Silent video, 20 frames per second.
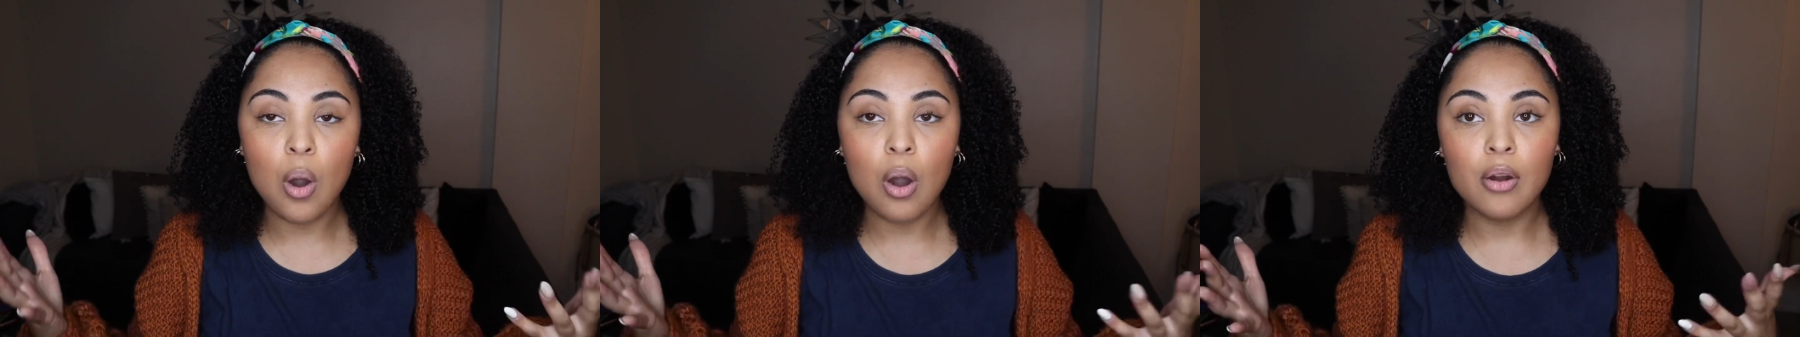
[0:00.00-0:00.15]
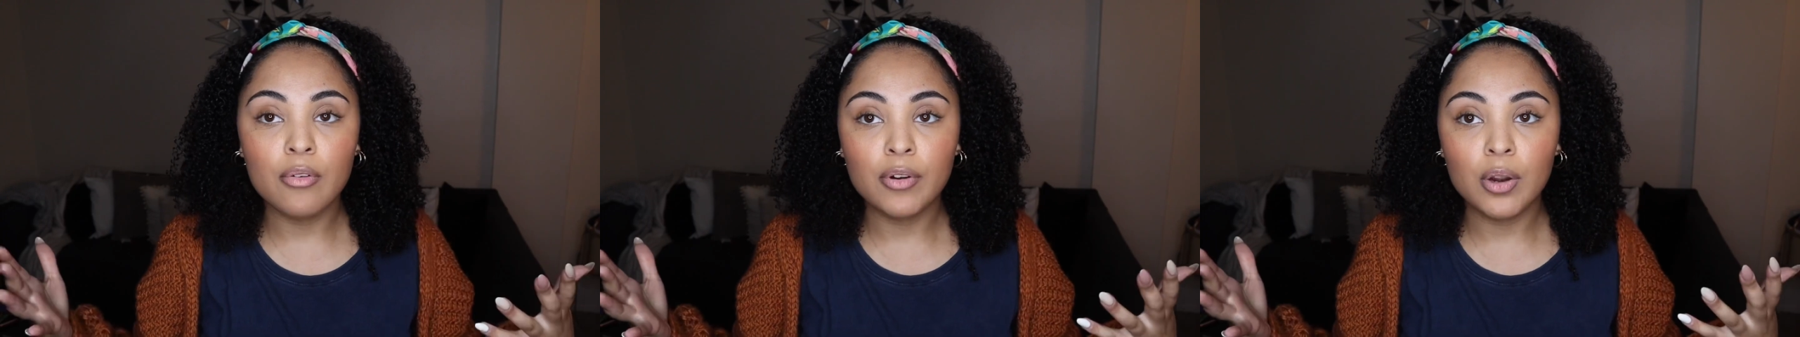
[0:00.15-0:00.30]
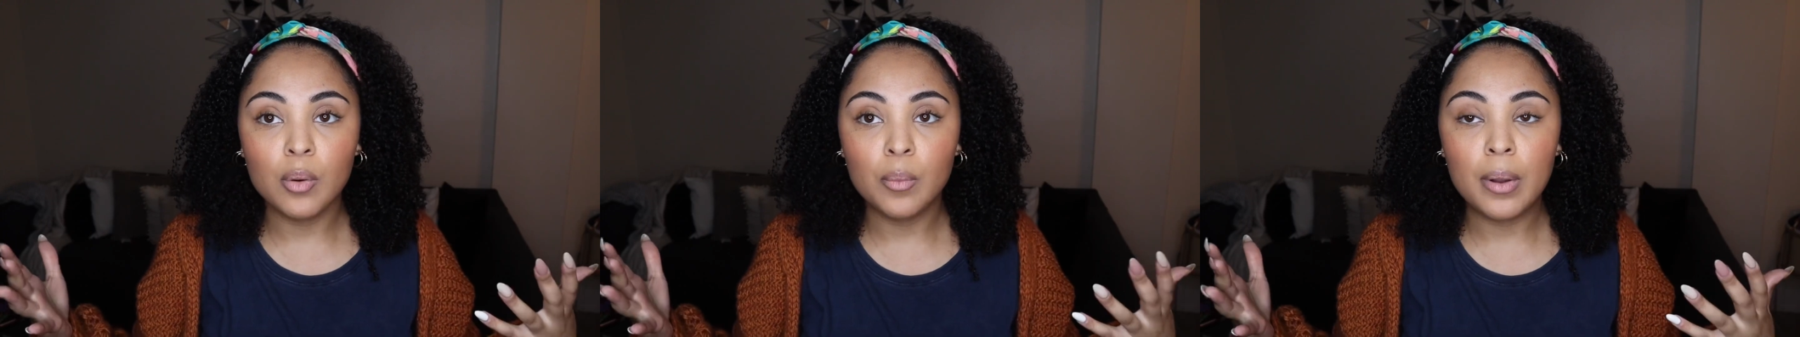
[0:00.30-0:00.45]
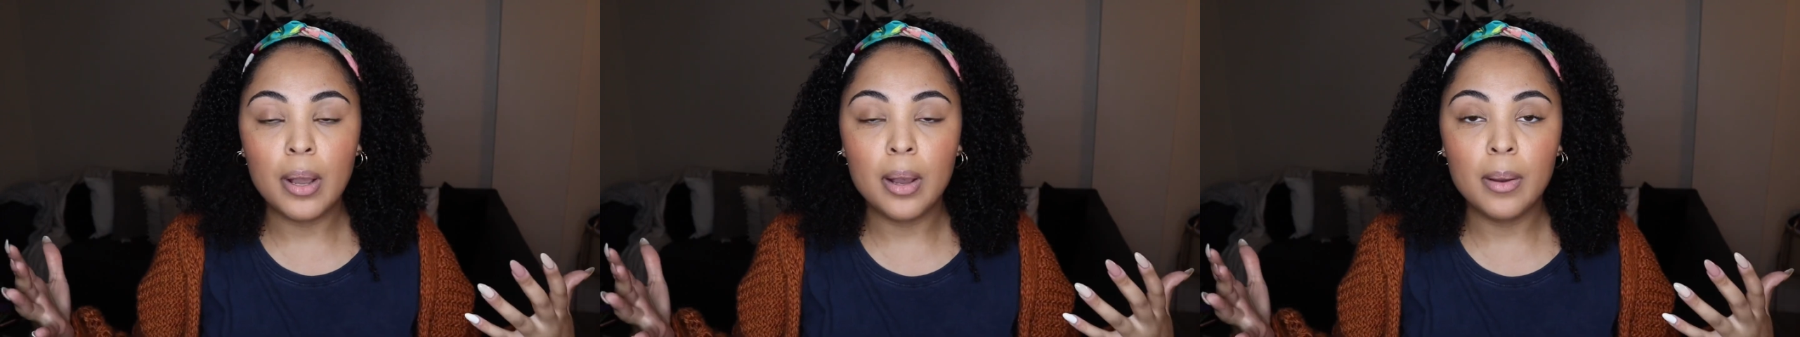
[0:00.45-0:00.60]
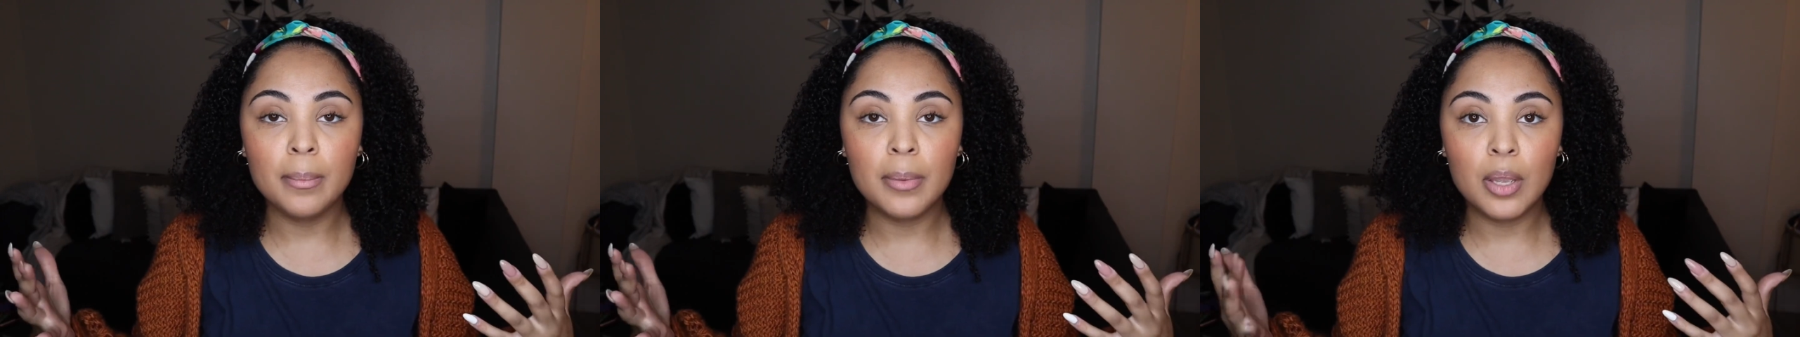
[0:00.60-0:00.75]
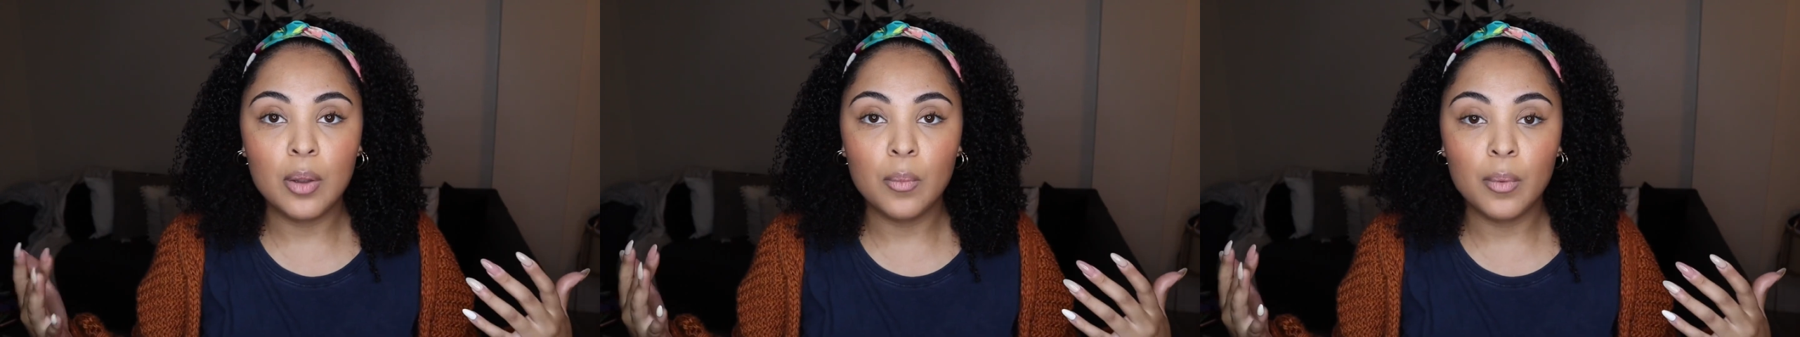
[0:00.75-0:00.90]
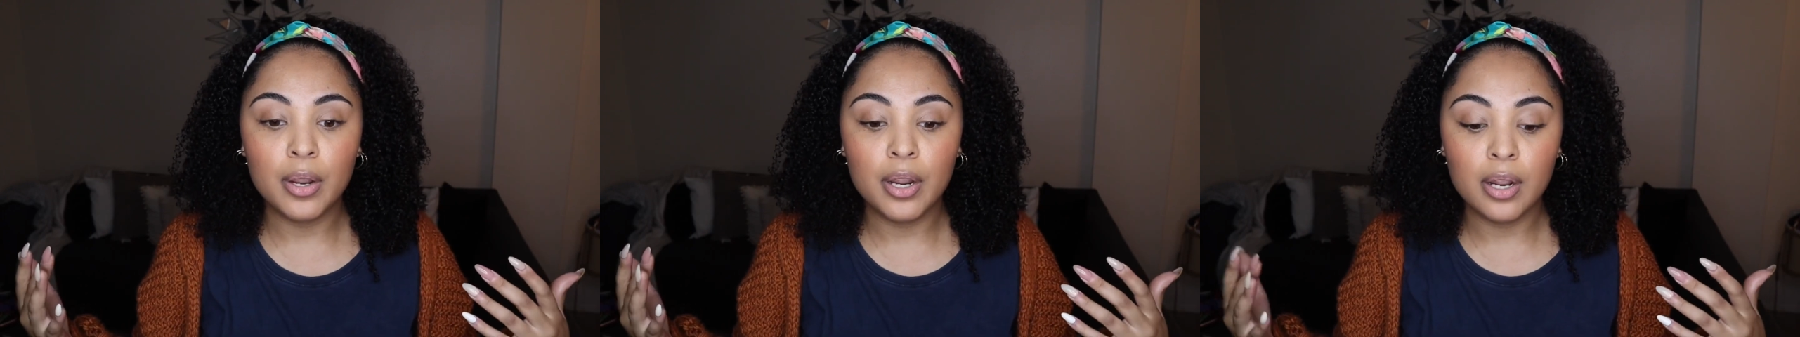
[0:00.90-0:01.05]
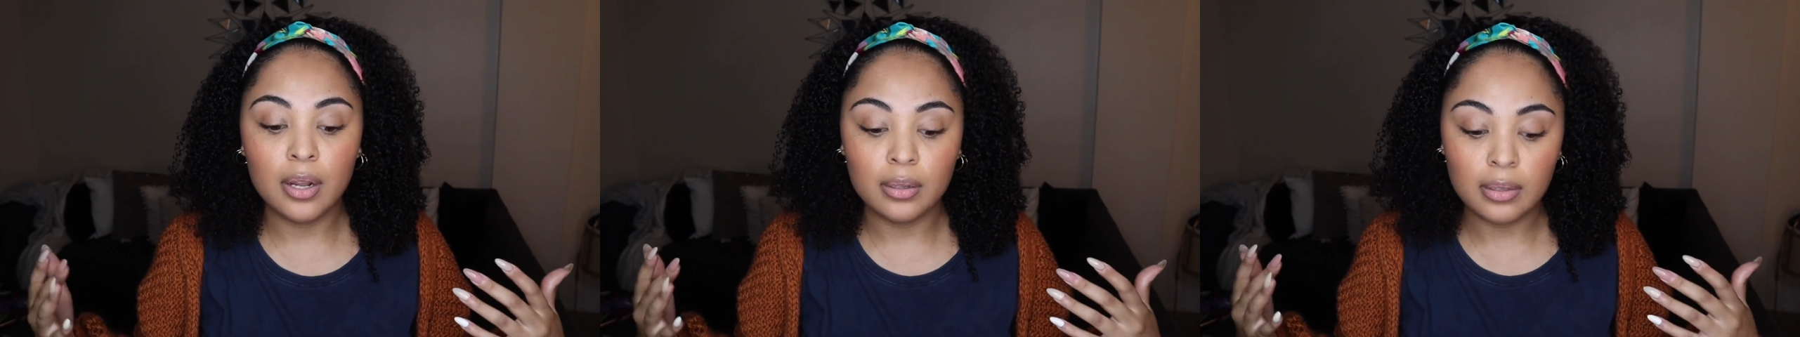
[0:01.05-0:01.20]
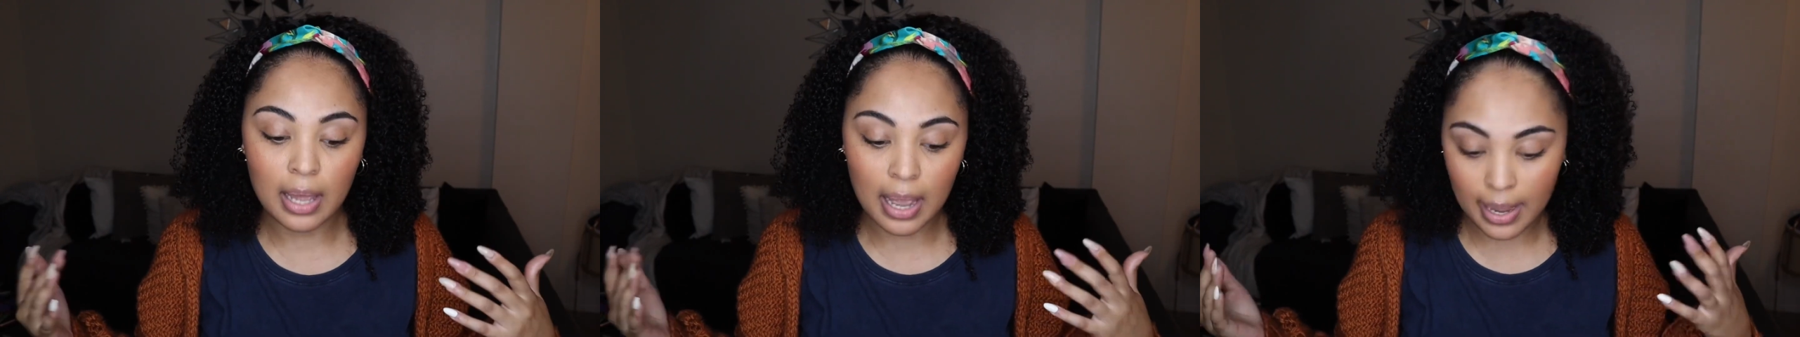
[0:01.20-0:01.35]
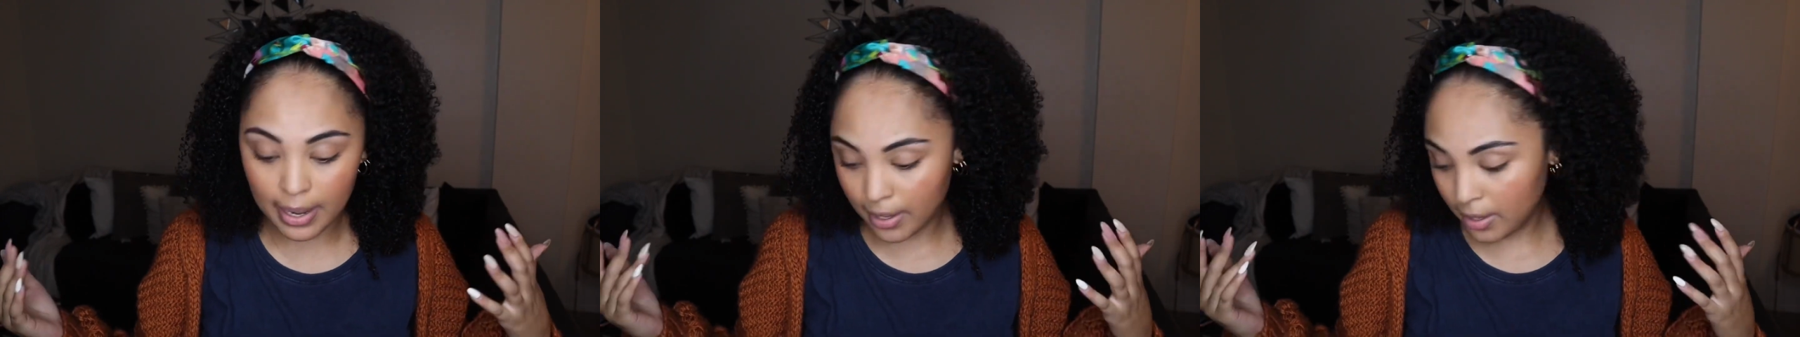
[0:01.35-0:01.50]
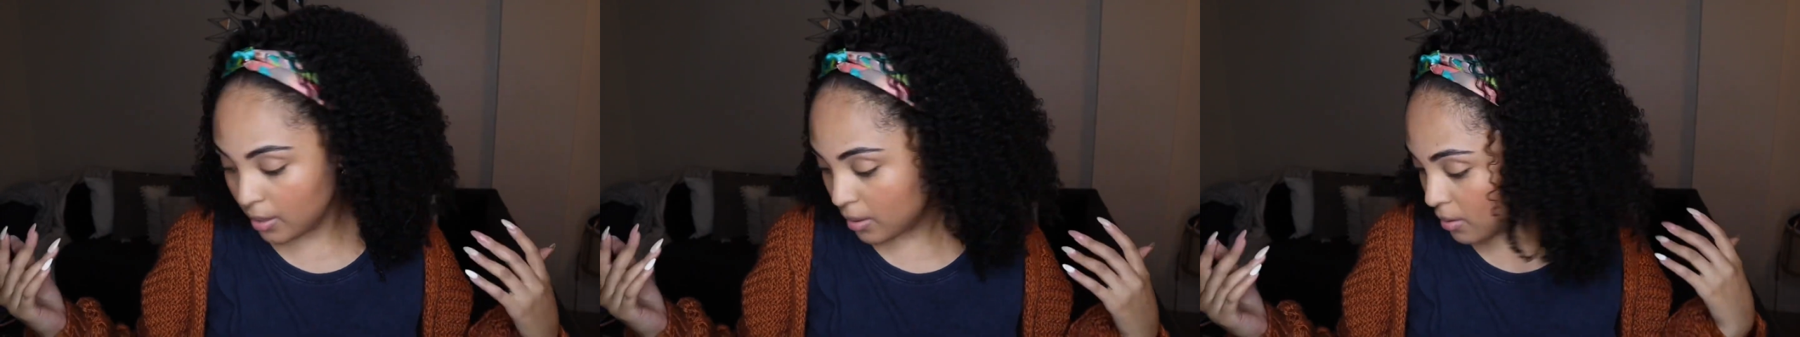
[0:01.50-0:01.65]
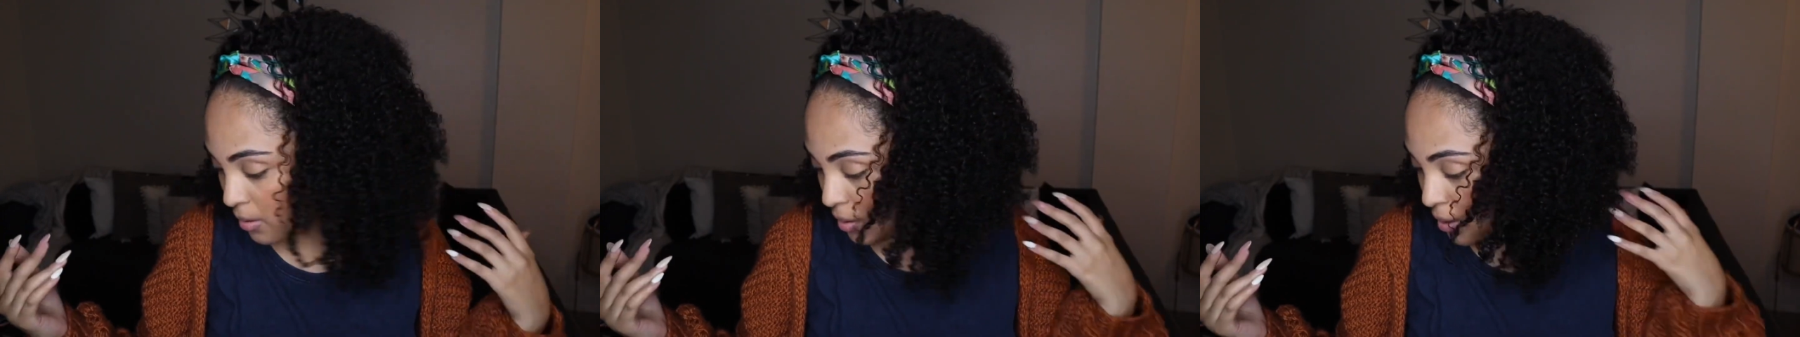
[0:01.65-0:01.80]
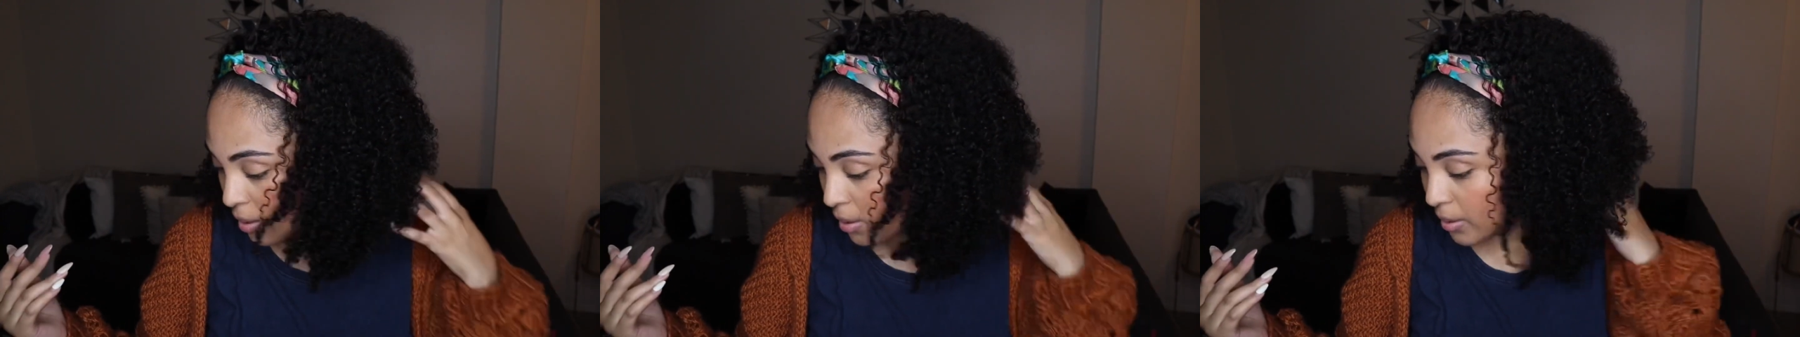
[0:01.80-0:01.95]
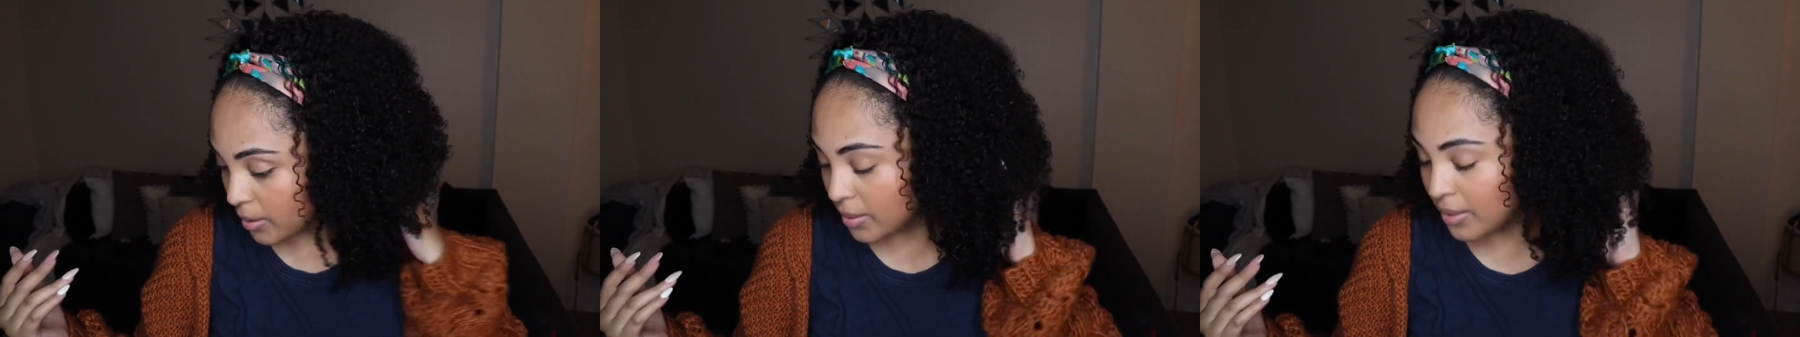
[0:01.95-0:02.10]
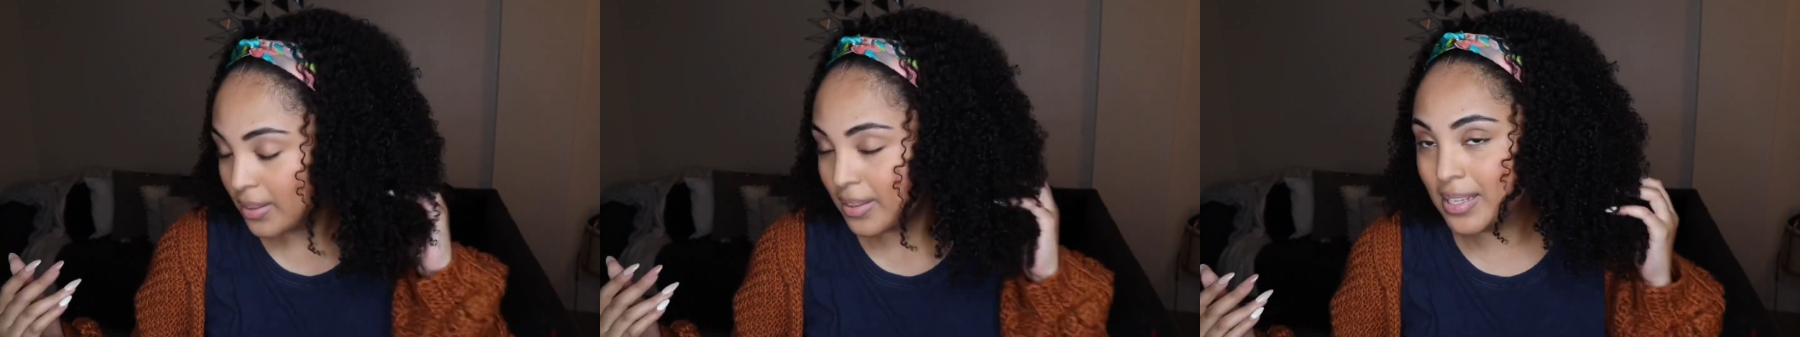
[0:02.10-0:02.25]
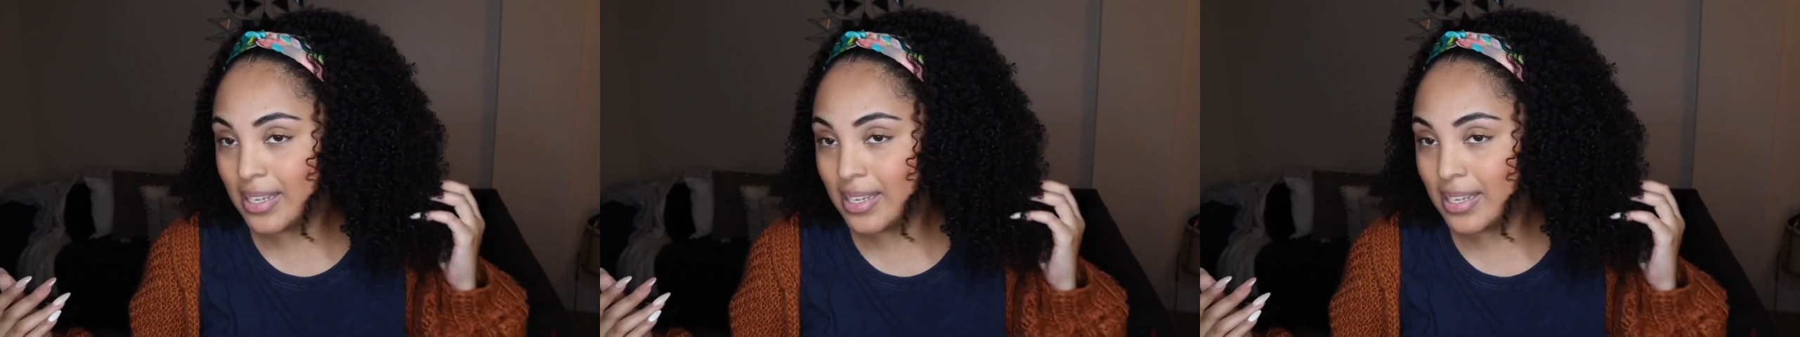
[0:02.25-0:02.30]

overwhelming where you're like, oh,